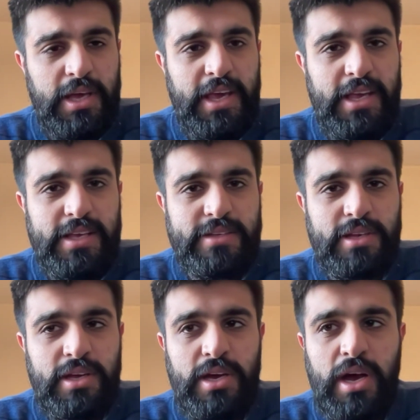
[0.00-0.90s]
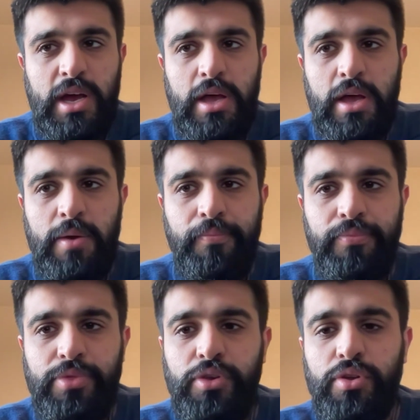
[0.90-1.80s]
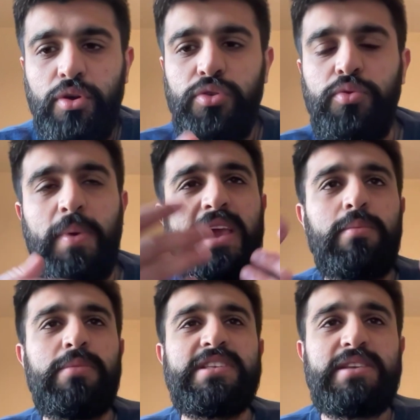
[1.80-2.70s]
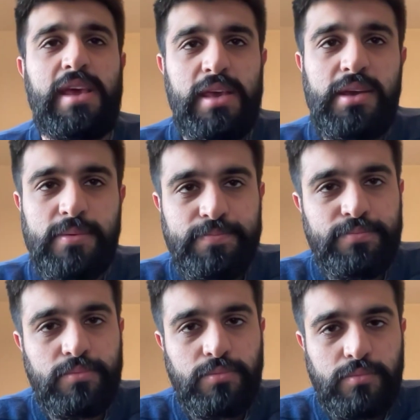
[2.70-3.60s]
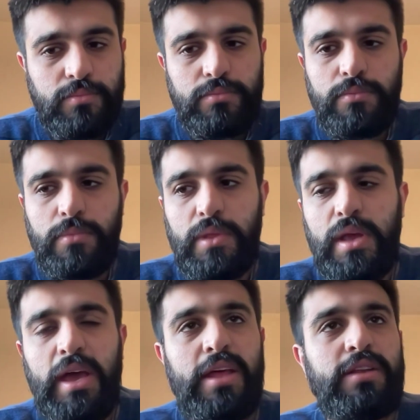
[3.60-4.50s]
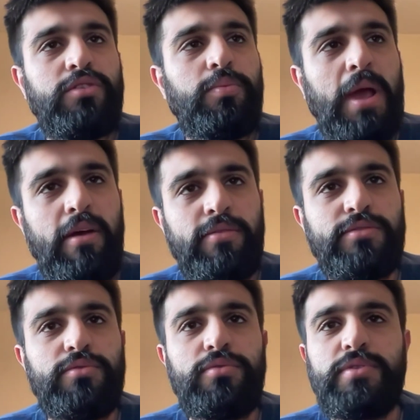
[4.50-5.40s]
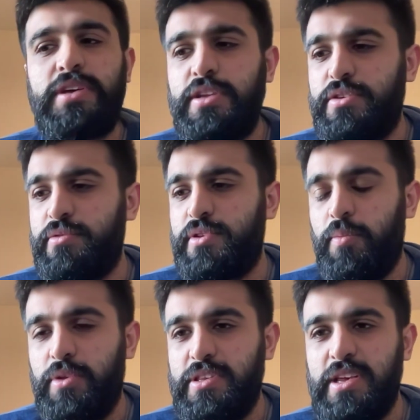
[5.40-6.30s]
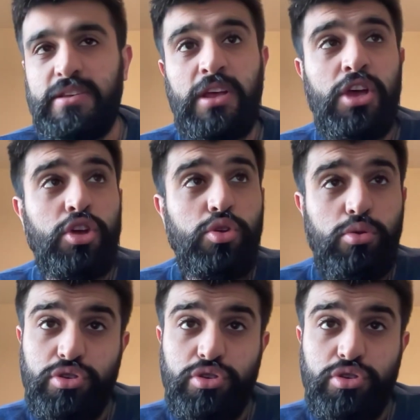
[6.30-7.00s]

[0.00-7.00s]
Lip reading: is, you make a mistake and your parents or your teacher or someone says, "You're